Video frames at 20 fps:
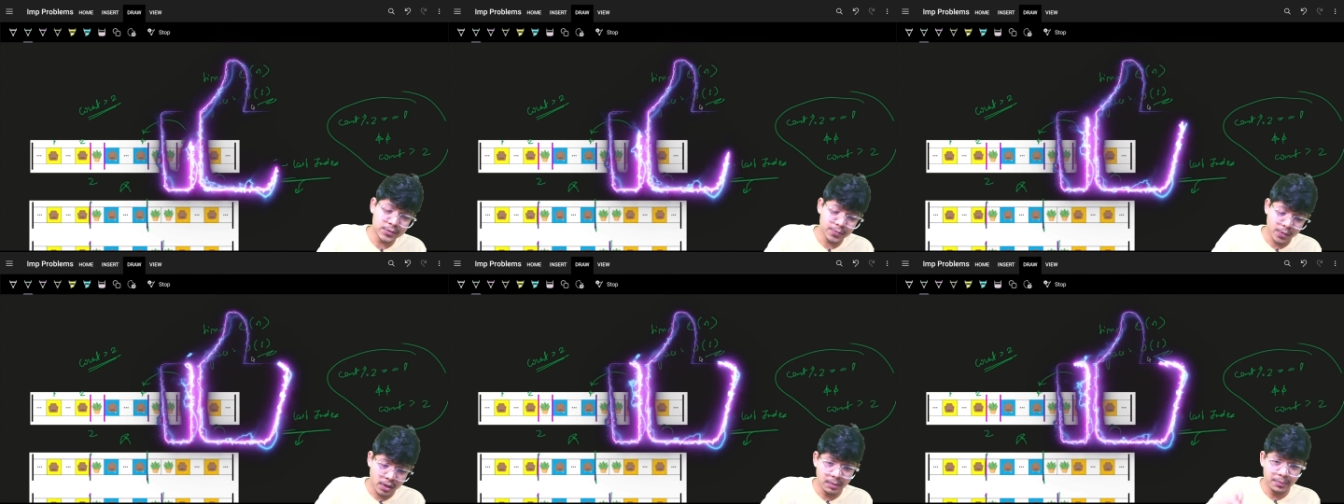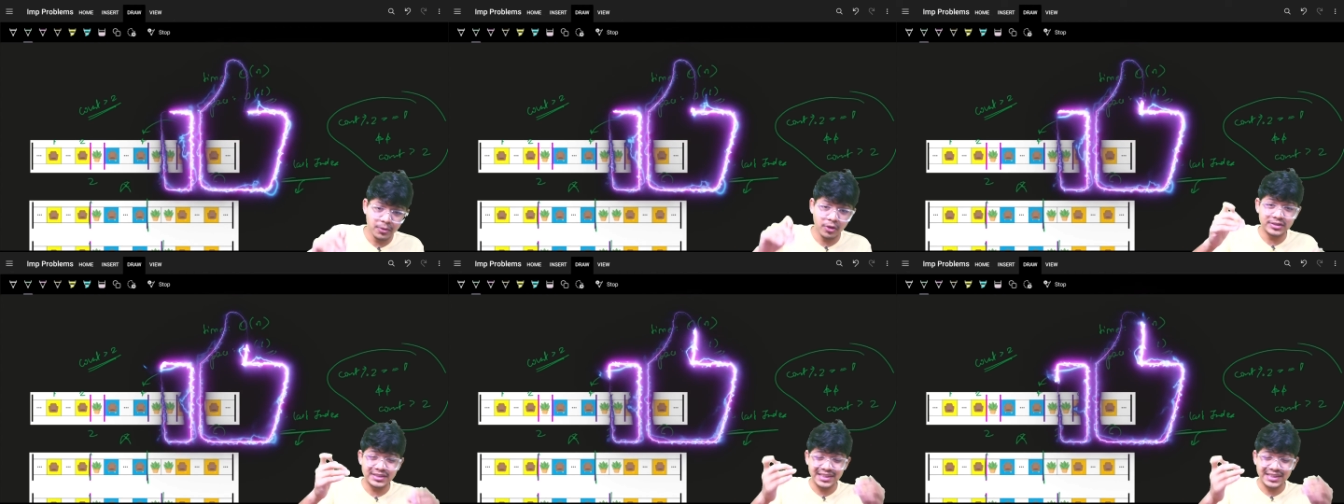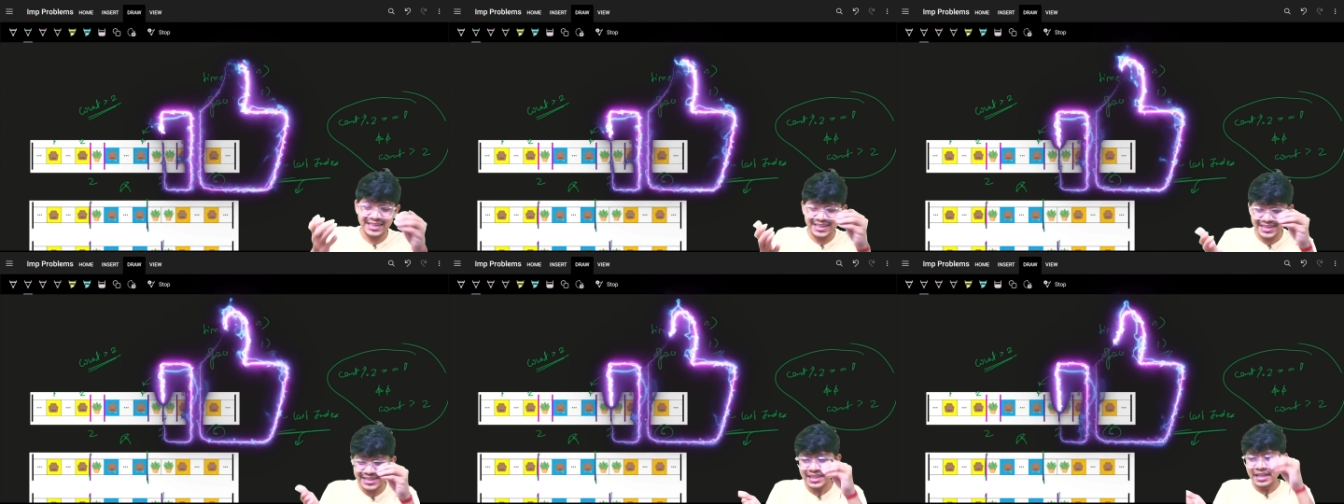because it is
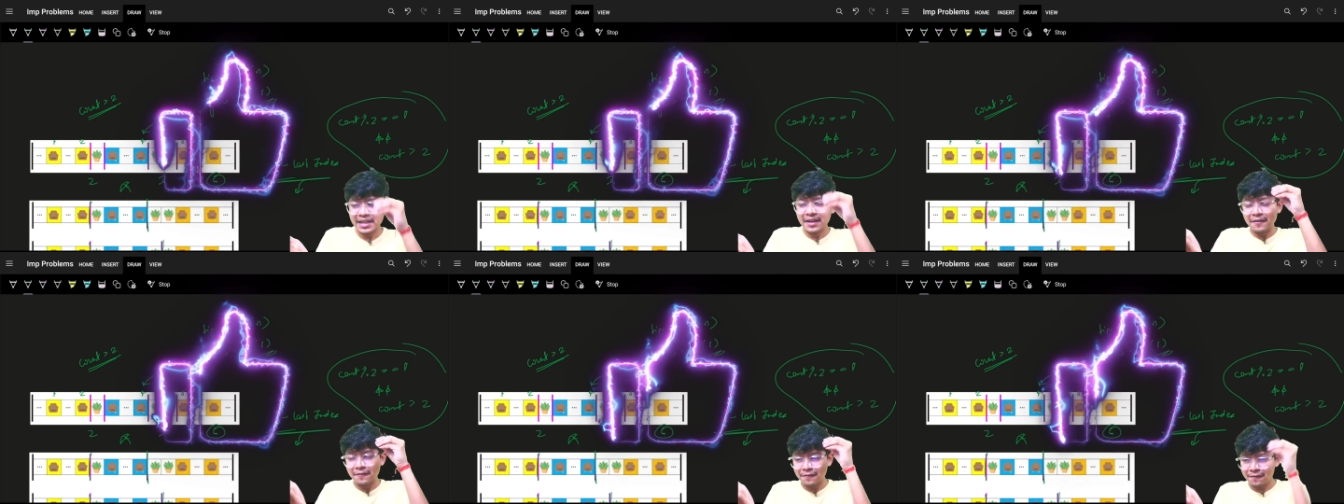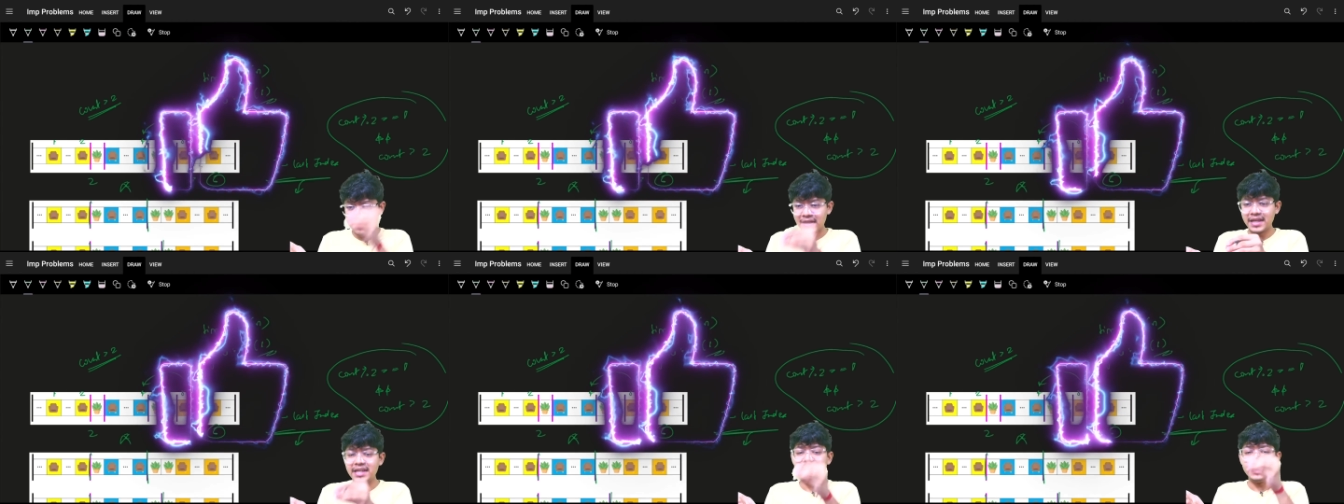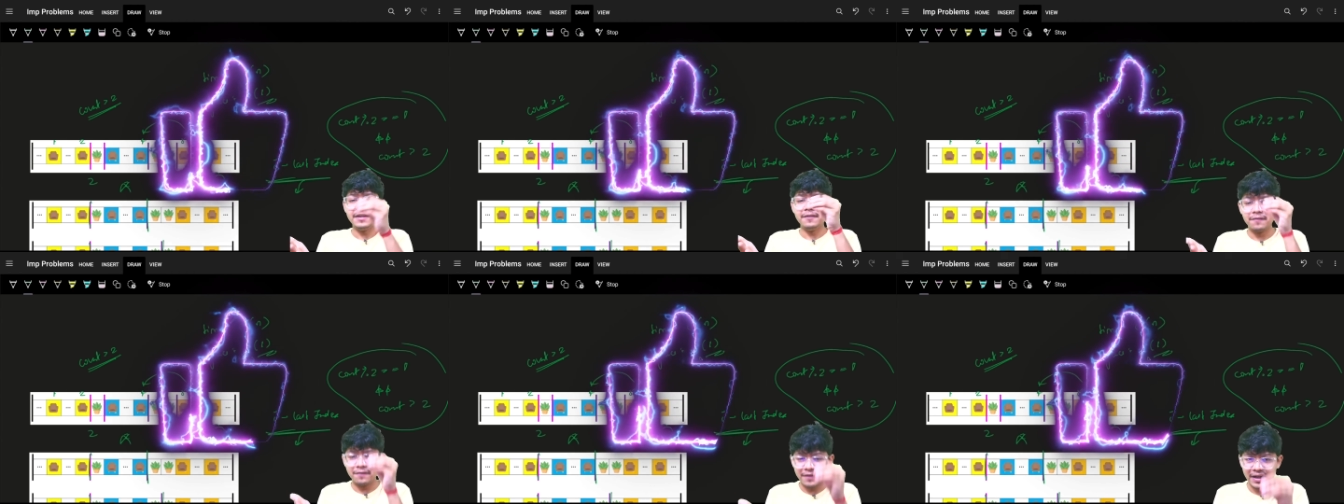very
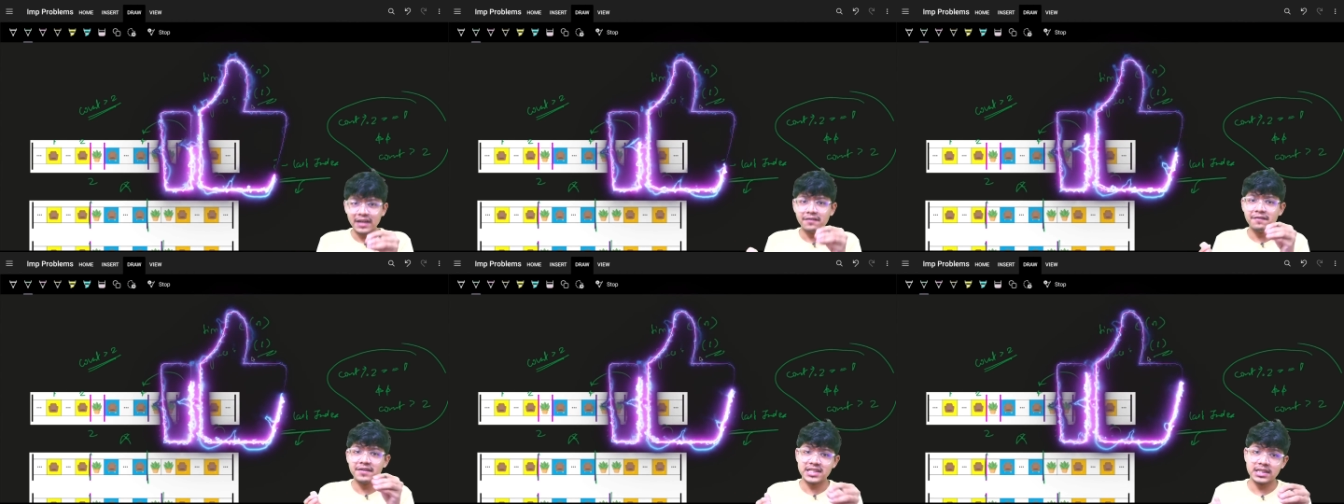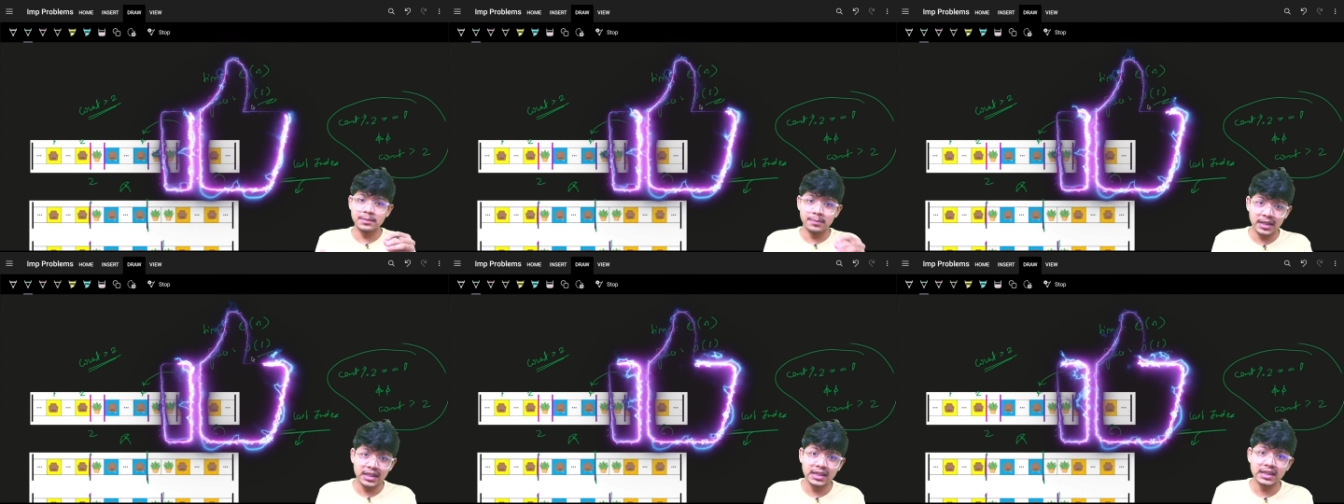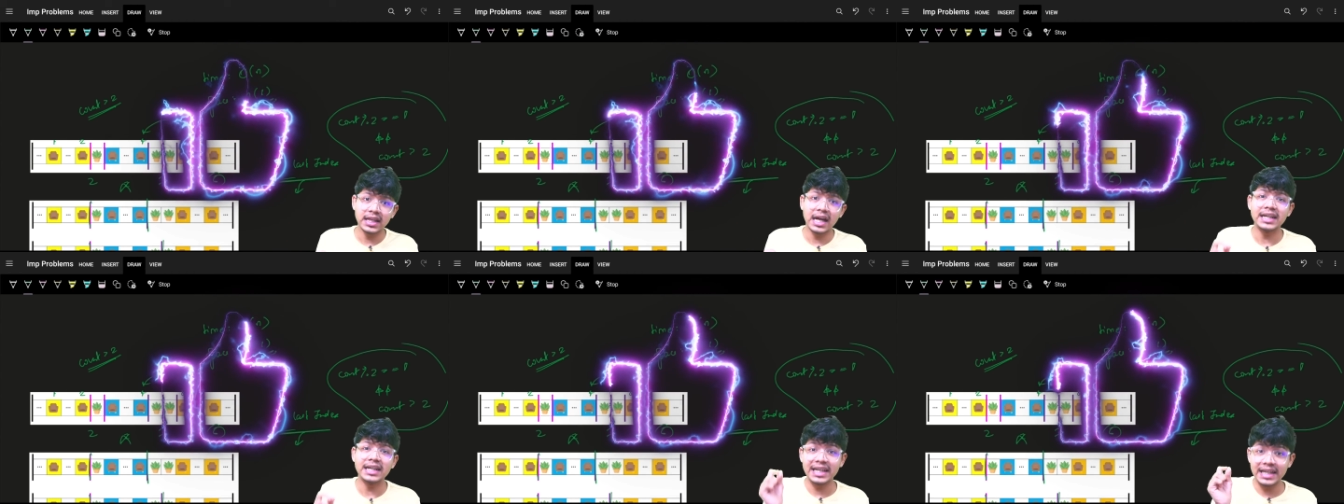well visible
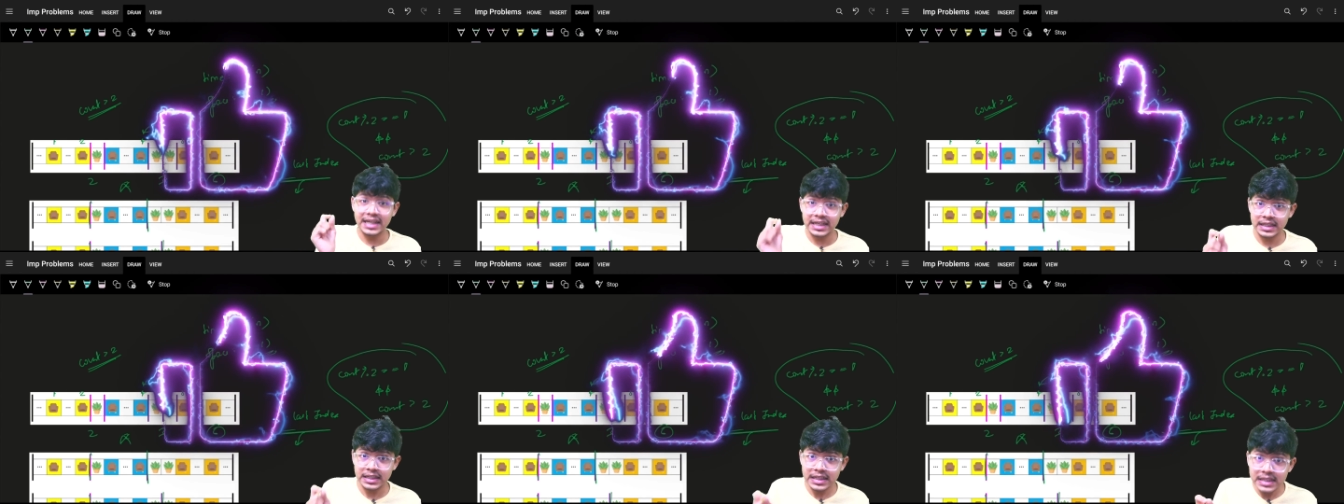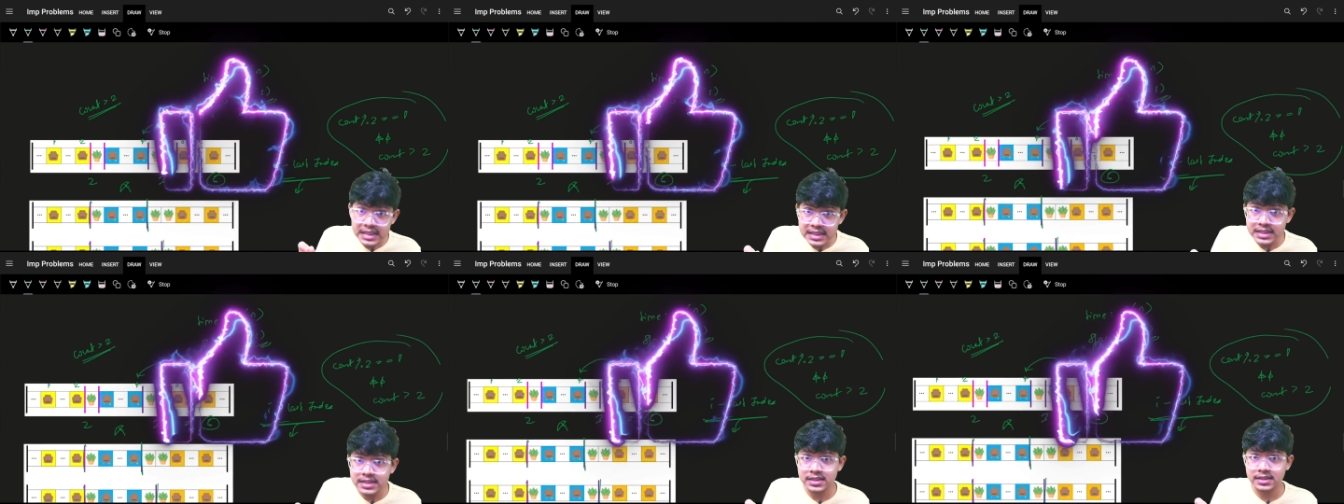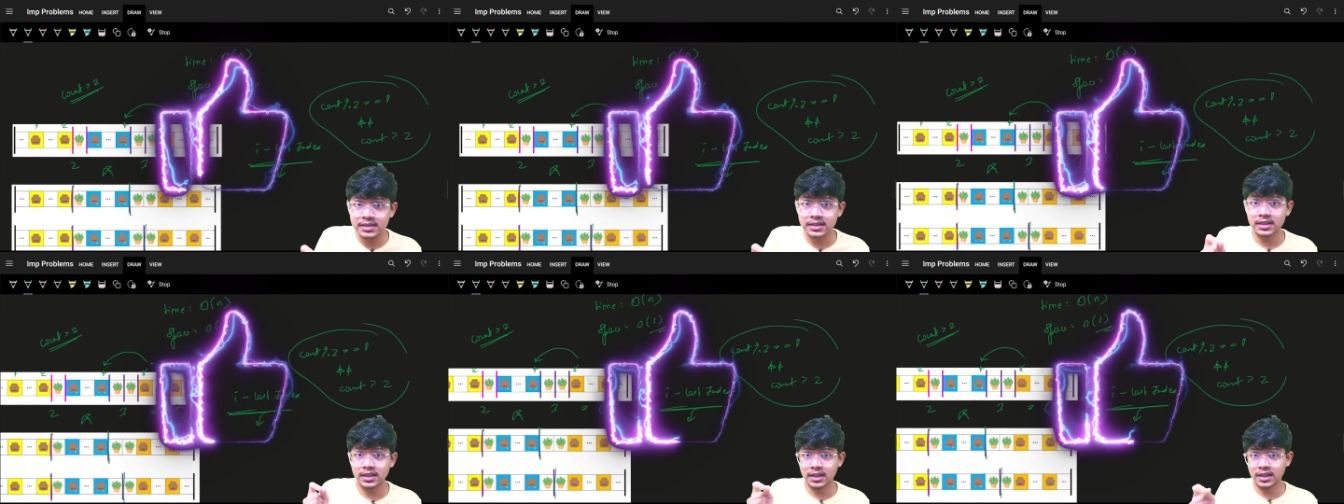that it is
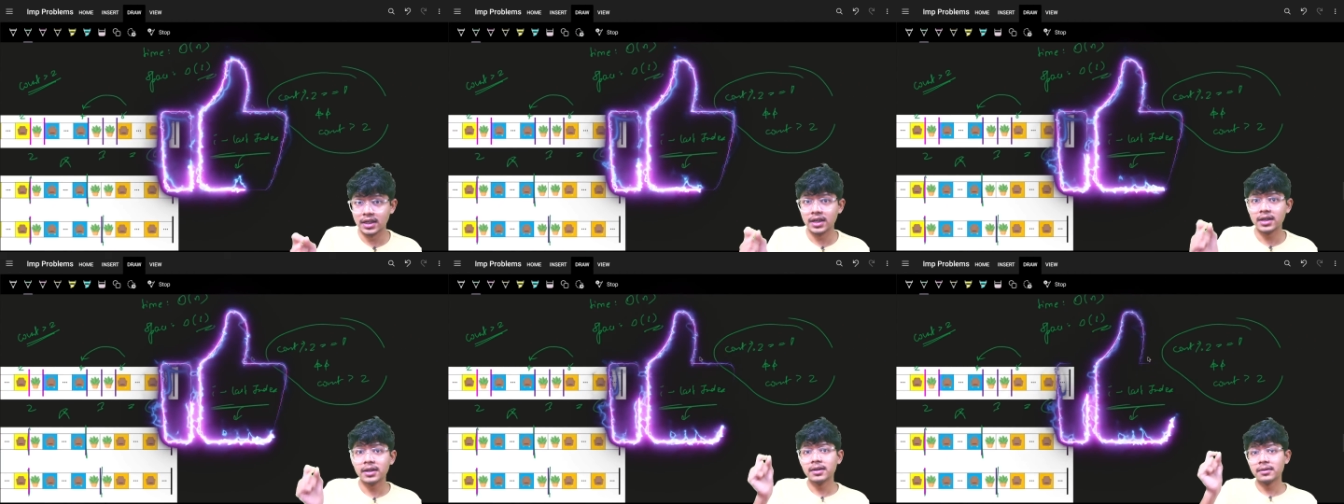a